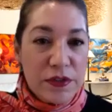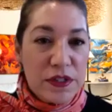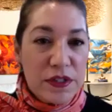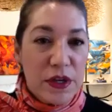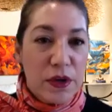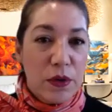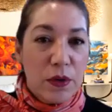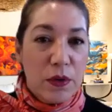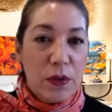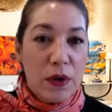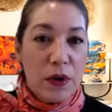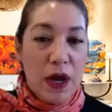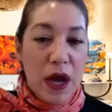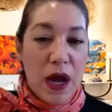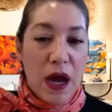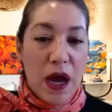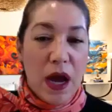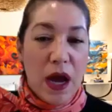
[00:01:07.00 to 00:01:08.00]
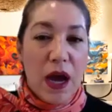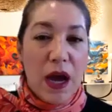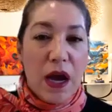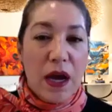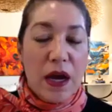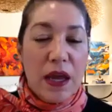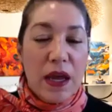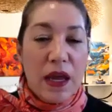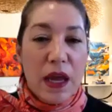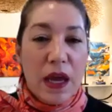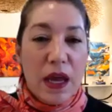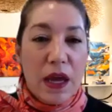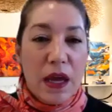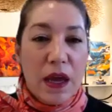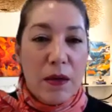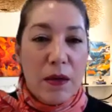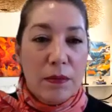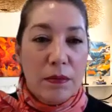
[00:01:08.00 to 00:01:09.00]
So I
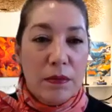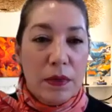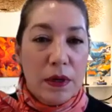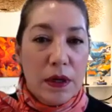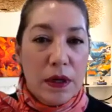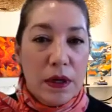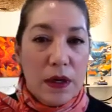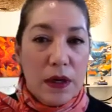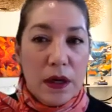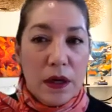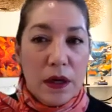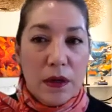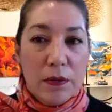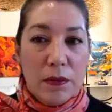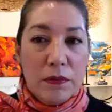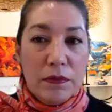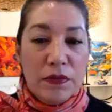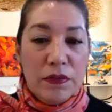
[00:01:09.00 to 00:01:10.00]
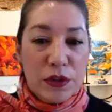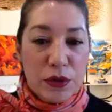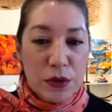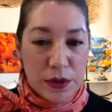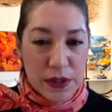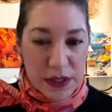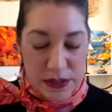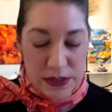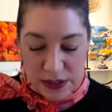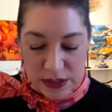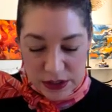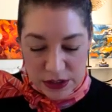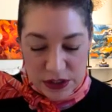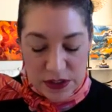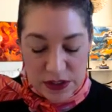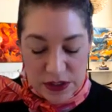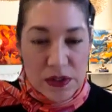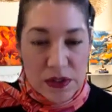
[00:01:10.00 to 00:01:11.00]
am Victoria
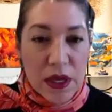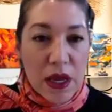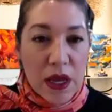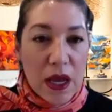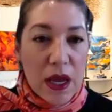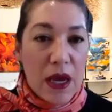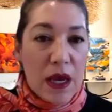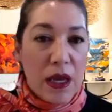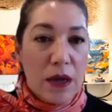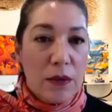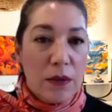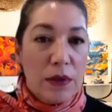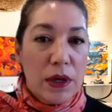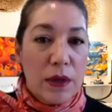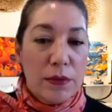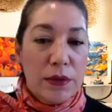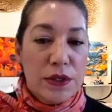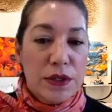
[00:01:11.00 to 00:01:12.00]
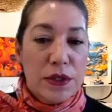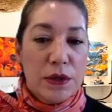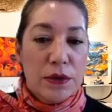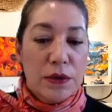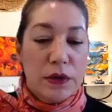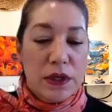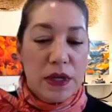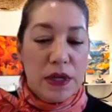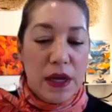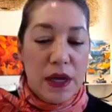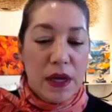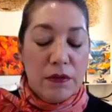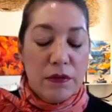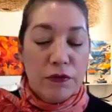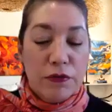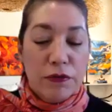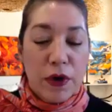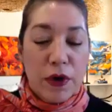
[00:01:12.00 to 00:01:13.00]
Sanchez, and I'm coming to you today
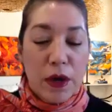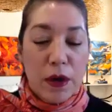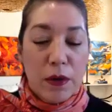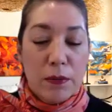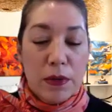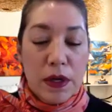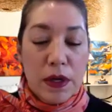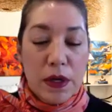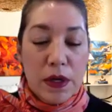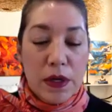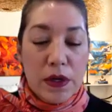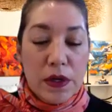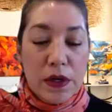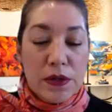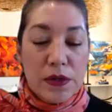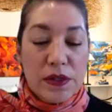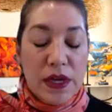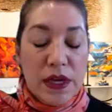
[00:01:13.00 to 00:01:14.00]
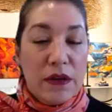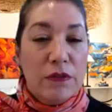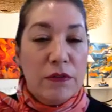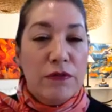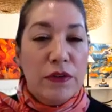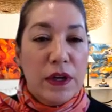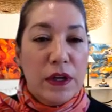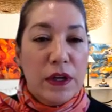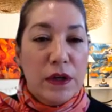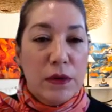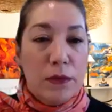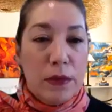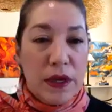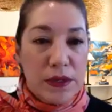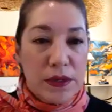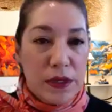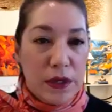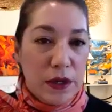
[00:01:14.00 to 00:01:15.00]
from Santa Fe, New
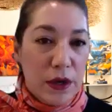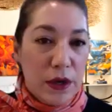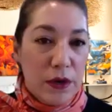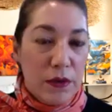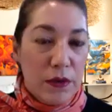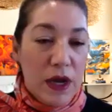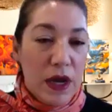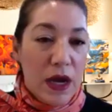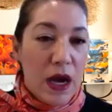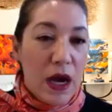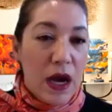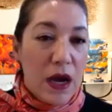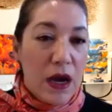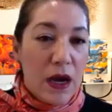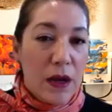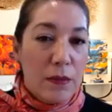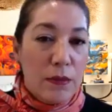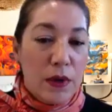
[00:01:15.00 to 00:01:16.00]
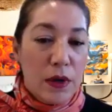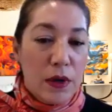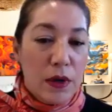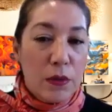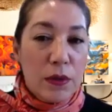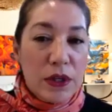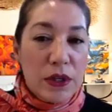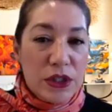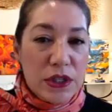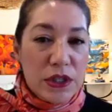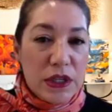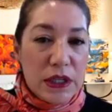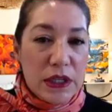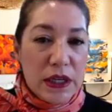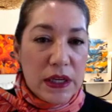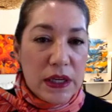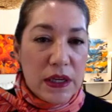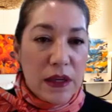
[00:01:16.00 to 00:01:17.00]
Mexico. I'm
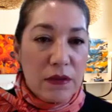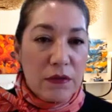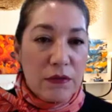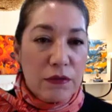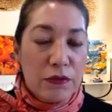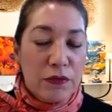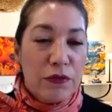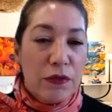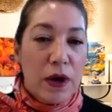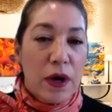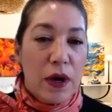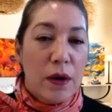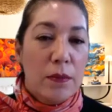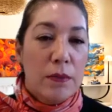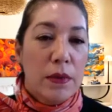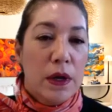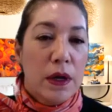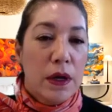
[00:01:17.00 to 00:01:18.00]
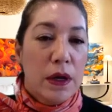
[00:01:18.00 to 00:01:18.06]
originally from